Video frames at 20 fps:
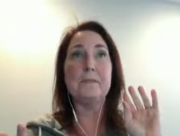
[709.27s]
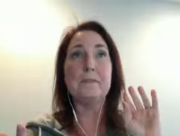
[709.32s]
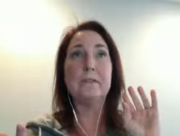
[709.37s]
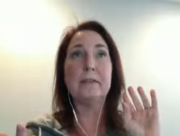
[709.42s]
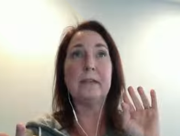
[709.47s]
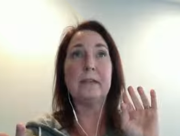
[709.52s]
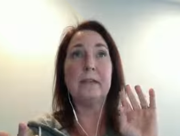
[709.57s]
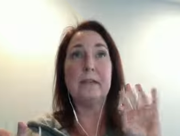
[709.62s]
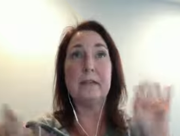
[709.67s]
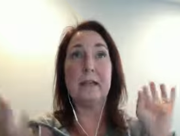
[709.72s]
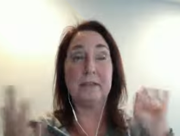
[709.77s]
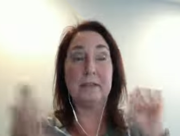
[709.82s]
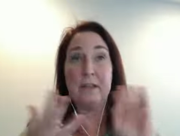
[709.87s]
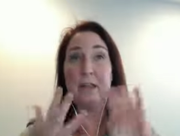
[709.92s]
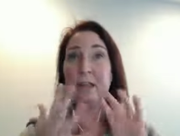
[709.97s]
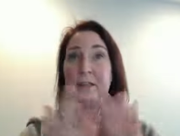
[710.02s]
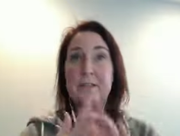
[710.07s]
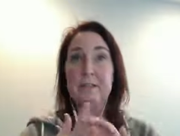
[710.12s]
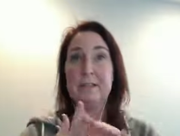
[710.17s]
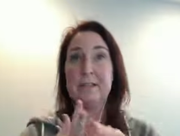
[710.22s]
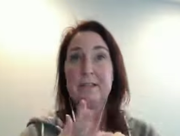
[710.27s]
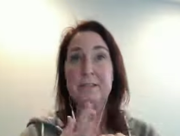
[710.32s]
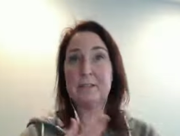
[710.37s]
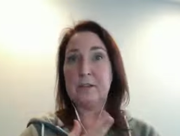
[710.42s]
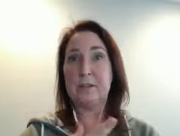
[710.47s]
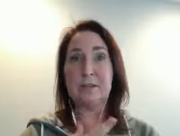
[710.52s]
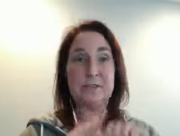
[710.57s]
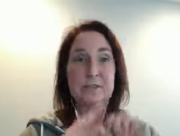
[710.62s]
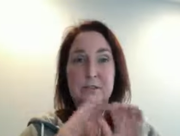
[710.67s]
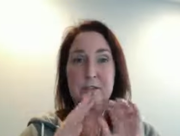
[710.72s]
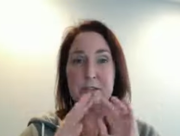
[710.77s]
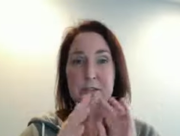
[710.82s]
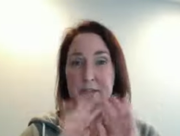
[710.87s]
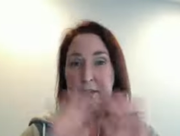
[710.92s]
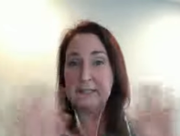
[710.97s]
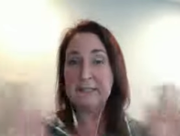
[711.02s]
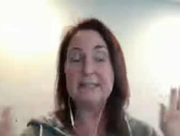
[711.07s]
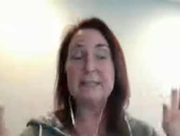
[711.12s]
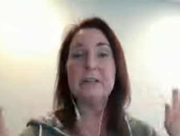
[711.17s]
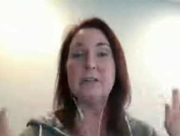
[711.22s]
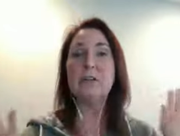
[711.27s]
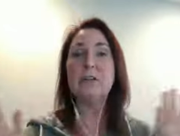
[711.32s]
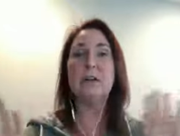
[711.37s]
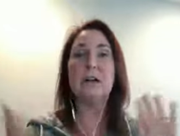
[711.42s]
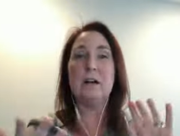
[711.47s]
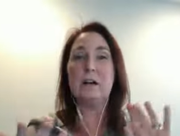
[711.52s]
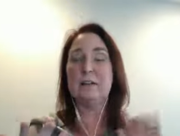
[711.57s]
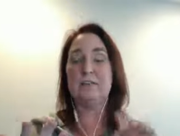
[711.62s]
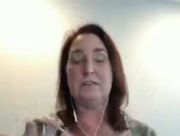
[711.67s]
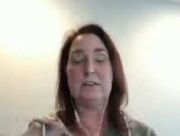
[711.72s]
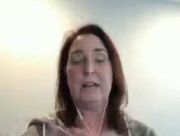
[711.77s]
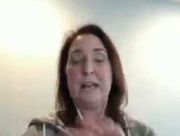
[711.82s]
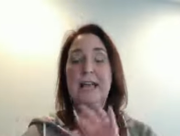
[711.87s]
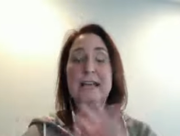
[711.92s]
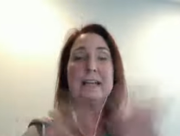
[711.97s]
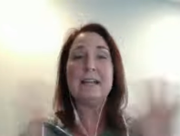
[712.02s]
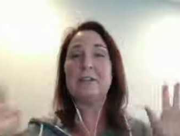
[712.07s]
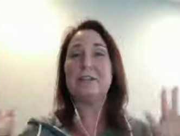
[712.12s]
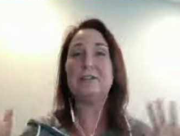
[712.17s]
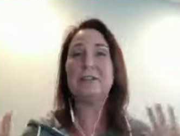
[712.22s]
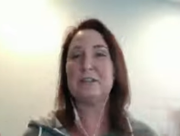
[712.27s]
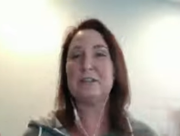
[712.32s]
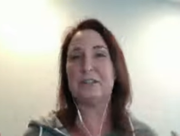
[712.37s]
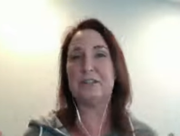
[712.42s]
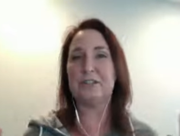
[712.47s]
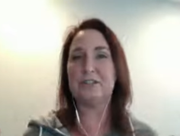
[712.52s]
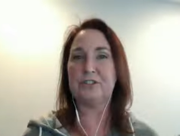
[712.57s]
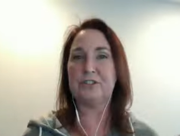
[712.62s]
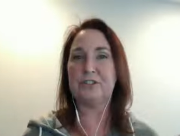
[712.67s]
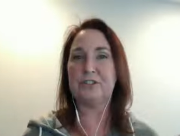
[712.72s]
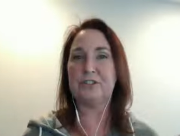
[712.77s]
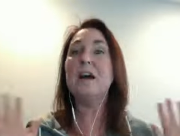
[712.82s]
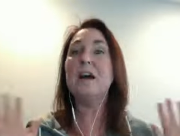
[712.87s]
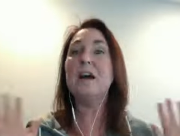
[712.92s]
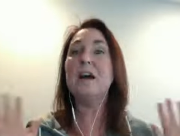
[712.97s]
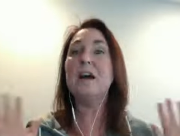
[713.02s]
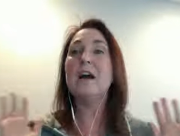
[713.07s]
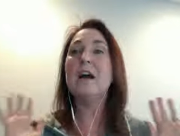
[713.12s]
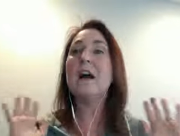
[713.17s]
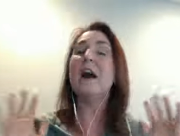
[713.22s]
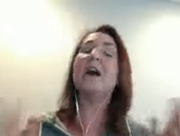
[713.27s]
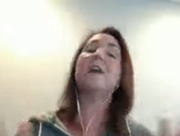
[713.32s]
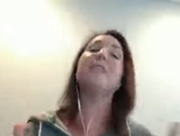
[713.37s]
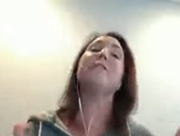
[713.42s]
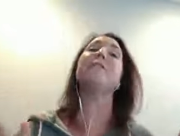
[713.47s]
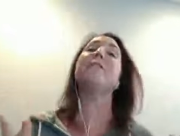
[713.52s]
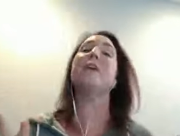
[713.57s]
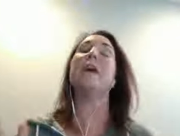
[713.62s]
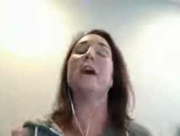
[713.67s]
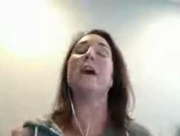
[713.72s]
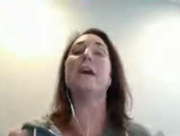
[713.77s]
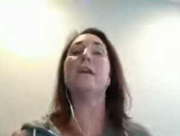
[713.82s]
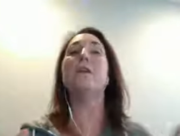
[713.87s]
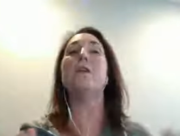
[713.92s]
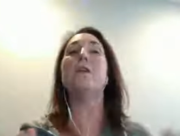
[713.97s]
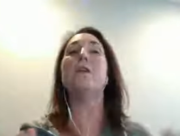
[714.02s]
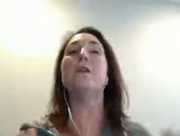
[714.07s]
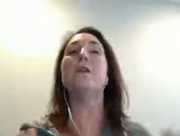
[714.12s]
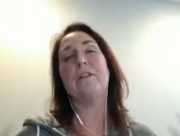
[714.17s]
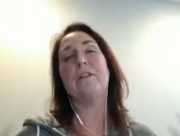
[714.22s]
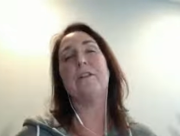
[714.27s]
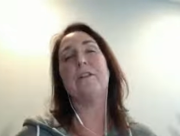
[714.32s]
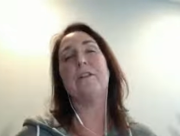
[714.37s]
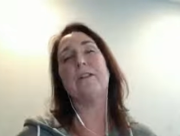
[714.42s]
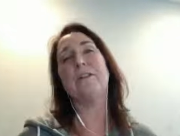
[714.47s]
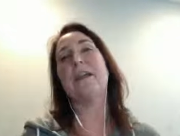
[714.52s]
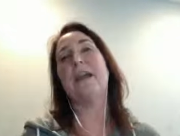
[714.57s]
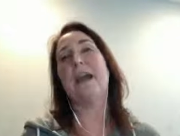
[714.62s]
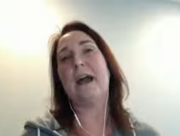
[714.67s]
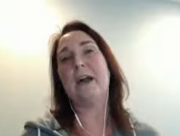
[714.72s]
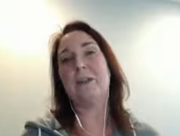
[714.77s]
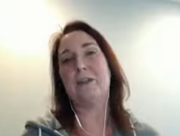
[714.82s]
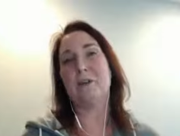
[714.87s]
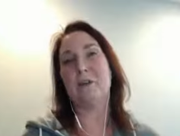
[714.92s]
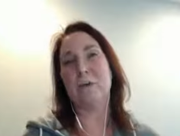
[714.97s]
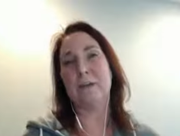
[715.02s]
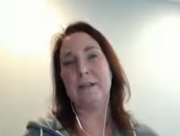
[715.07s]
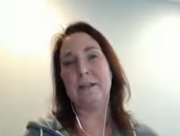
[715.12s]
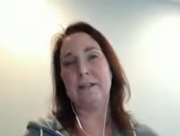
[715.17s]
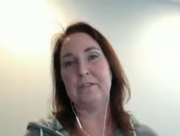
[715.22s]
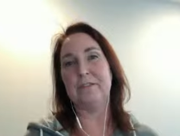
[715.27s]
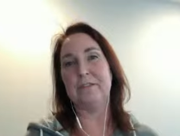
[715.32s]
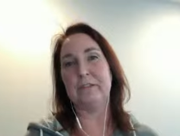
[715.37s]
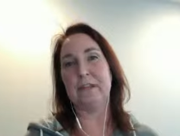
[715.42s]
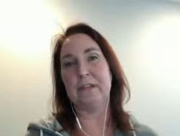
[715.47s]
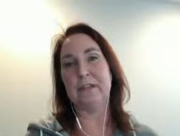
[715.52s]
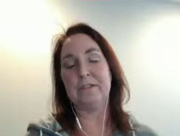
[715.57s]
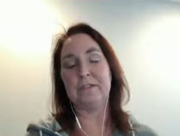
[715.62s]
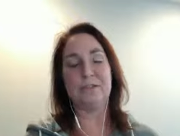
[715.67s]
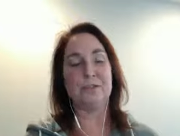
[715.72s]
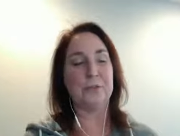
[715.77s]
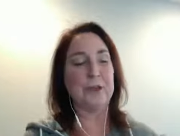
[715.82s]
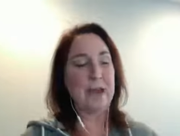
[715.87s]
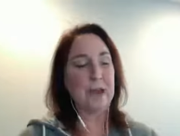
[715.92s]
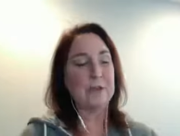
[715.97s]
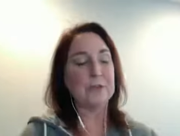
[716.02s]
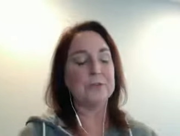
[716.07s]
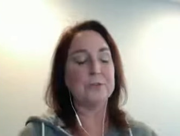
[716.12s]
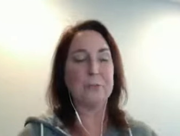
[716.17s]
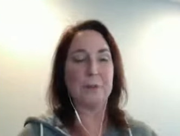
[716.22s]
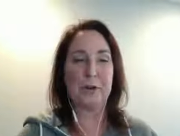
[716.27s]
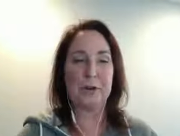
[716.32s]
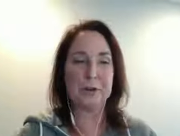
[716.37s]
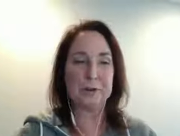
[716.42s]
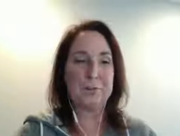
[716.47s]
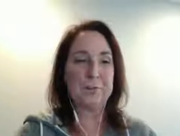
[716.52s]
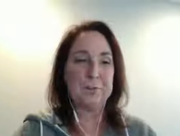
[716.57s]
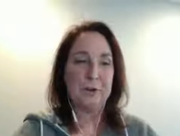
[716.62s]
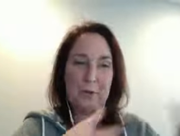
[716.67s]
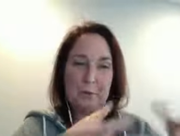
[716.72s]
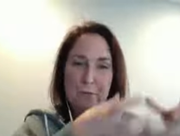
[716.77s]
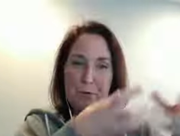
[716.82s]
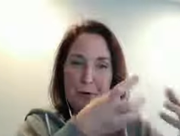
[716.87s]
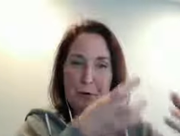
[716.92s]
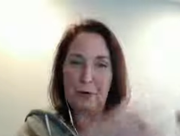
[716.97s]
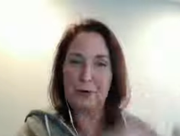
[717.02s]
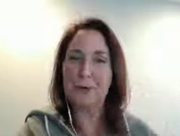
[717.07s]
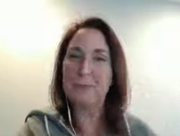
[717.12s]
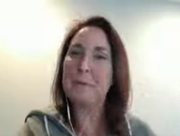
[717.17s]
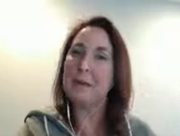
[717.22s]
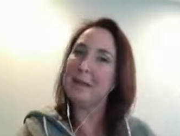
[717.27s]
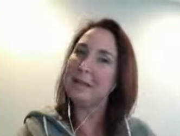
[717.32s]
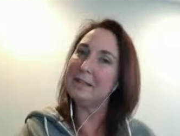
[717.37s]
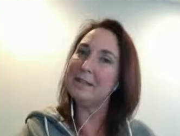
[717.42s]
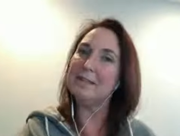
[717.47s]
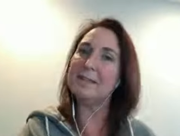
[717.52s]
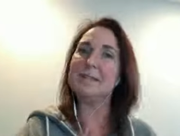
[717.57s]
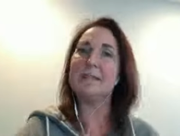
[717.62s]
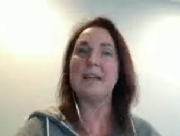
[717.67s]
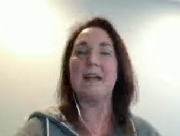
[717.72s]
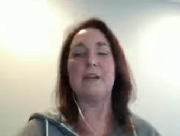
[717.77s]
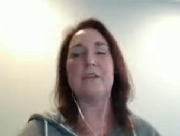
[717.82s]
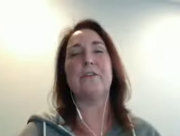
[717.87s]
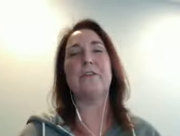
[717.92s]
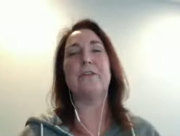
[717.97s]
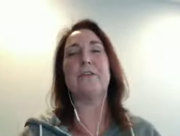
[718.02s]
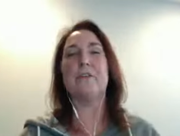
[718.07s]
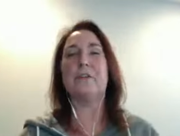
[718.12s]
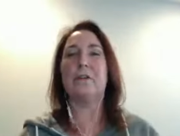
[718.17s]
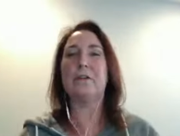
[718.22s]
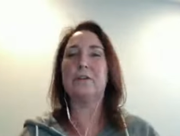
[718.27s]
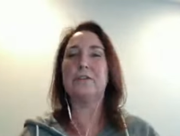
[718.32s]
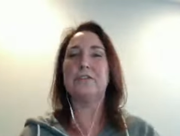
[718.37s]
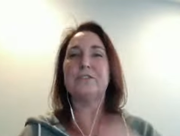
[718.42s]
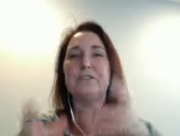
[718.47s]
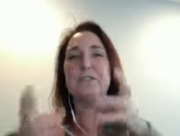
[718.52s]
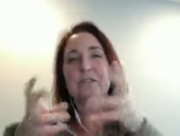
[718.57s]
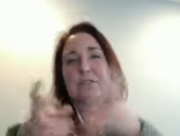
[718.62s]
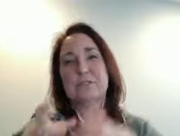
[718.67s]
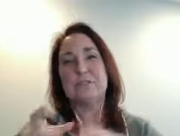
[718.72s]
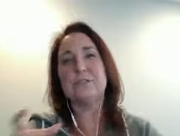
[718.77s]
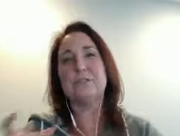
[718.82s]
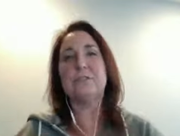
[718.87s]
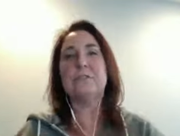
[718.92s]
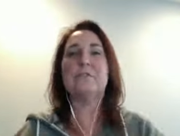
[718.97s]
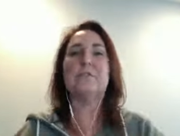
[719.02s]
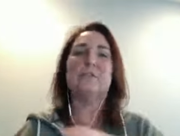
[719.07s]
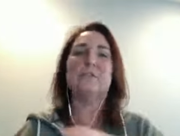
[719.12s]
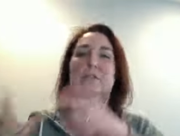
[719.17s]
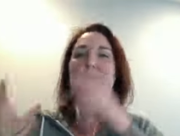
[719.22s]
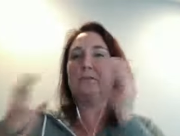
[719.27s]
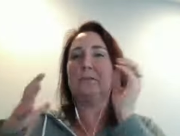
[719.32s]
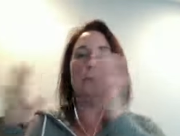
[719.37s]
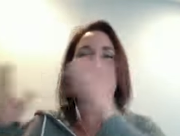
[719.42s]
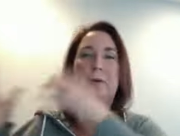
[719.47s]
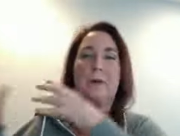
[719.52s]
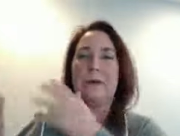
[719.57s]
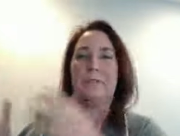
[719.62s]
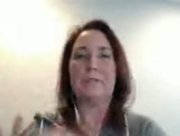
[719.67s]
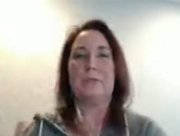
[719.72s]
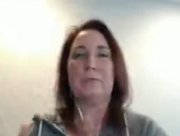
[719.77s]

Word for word: and, and it's, it's clear of any other decisions other than what are the categories of things. So now is where you, you know, put all your pens together and all your scissors and whatever,